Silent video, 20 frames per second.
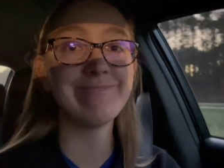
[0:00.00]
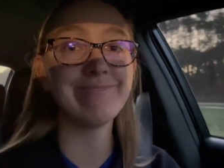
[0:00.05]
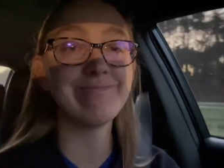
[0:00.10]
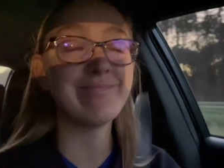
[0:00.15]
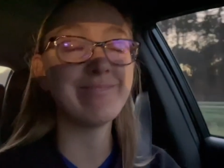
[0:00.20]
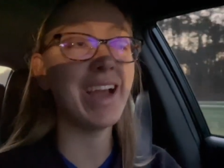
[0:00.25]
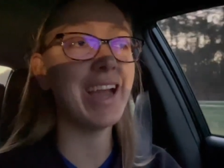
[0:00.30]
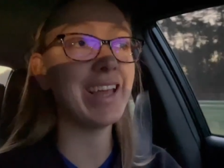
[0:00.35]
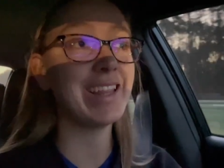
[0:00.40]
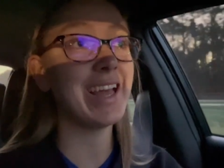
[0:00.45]

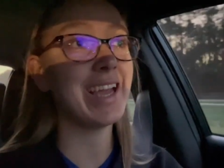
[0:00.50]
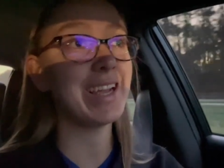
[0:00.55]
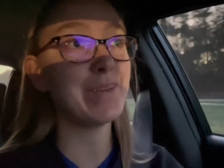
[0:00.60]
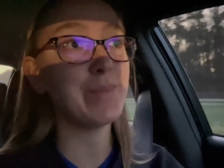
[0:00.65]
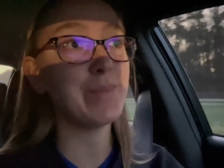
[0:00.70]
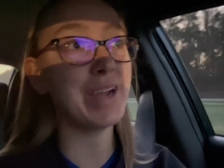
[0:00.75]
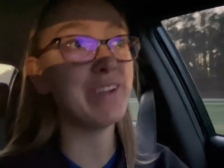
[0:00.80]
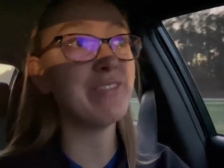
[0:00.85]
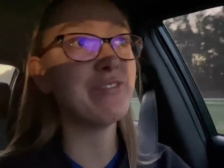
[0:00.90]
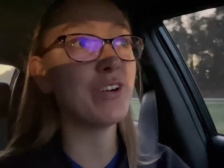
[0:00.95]
I like
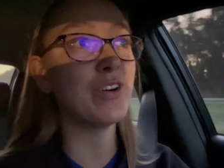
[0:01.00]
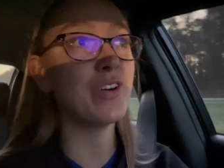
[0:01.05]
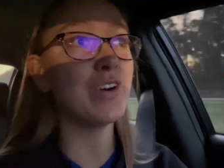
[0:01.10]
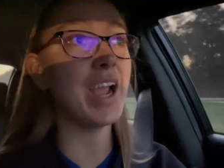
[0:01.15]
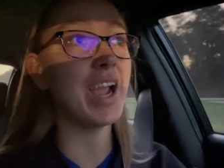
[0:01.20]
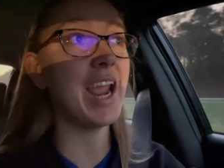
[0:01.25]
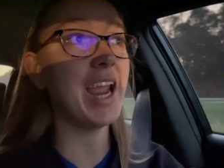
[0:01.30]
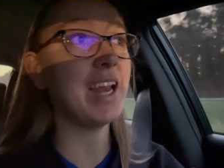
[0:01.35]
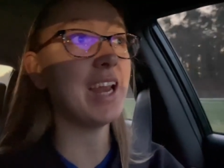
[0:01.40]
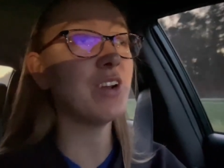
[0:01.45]
my full
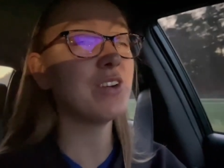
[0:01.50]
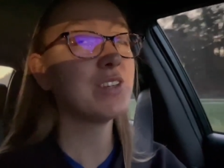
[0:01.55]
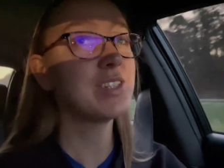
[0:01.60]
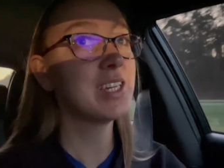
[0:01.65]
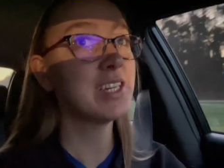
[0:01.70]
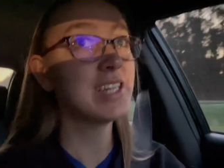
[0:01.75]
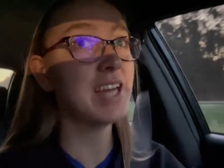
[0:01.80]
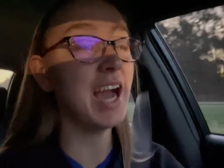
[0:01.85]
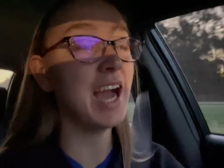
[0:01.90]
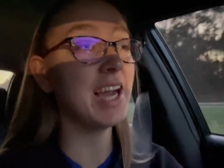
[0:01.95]
eight to
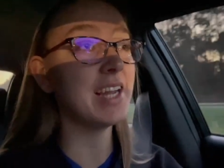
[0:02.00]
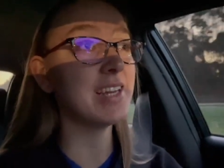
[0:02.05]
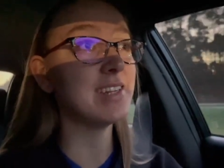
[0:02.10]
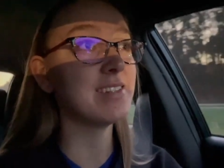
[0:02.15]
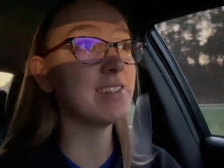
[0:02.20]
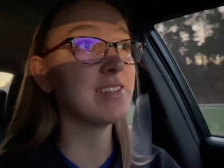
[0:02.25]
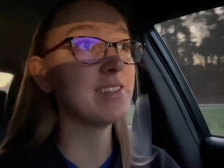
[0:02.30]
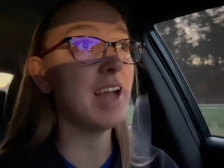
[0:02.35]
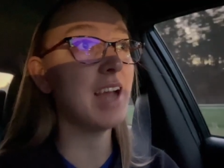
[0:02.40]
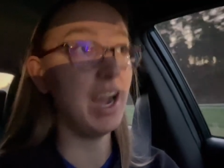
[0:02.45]

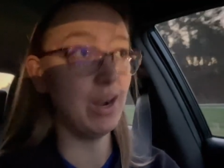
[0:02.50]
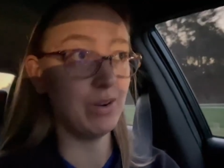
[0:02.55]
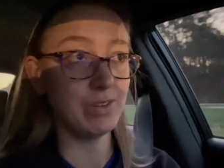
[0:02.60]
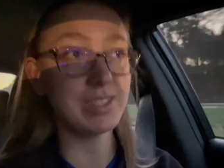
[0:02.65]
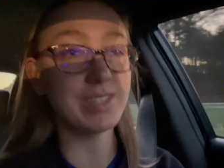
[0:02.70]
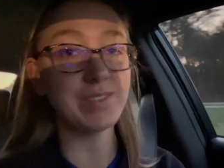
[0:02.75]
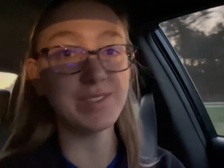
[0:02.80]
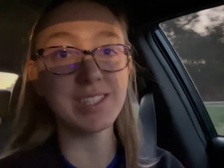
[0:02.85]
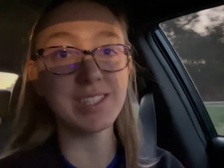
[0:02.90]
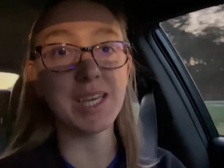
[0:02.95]
nine hours
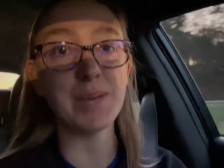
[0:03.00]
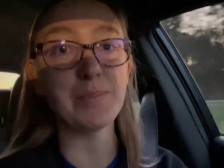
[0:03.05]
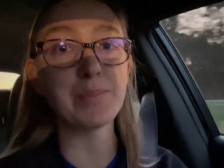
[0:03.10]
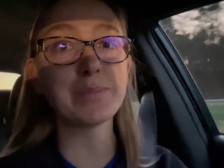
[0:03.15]
of sleep.